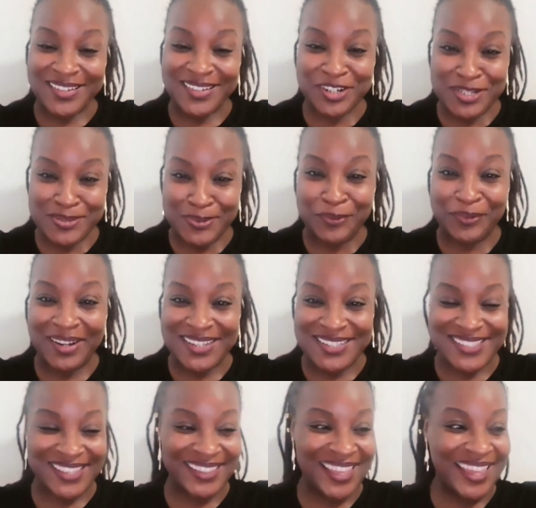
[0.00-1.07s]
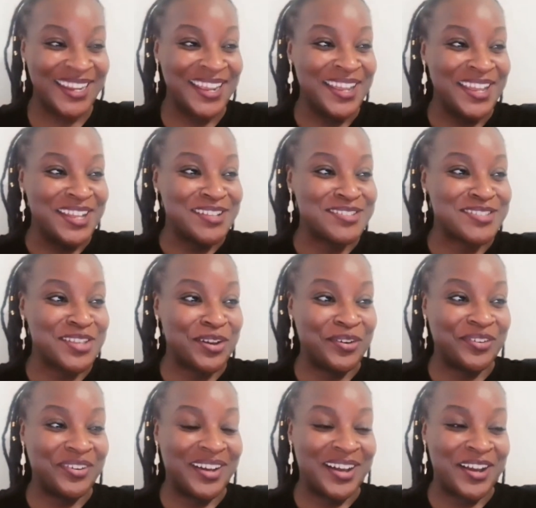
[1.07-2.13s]
Trust me when I say that.
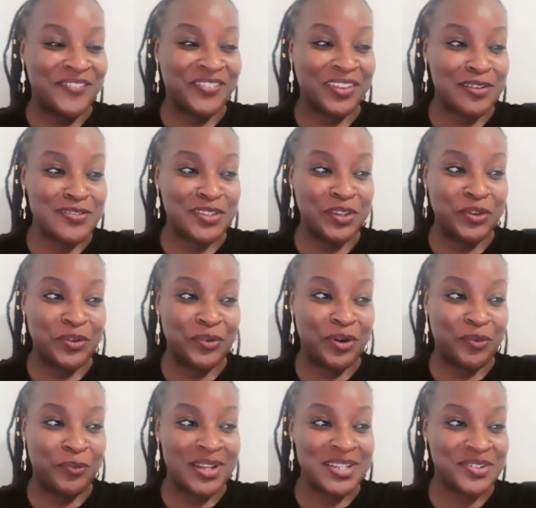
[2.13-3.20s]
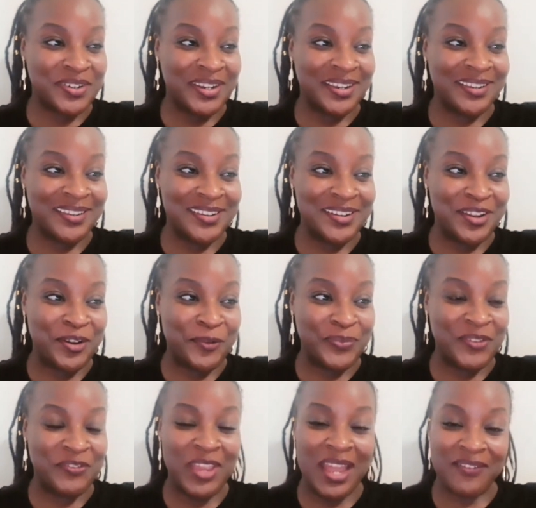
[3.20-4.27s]
So for those of you who are wondering,
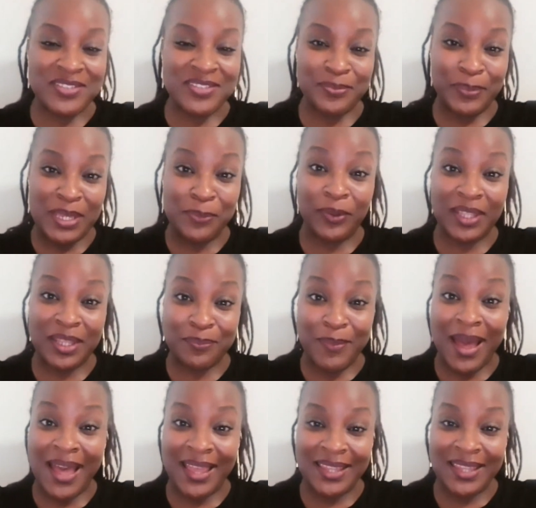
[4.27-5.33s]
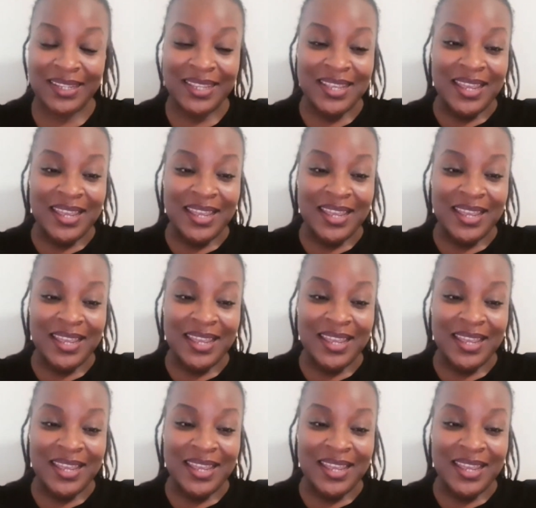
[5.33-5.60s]
if you have some people in mind,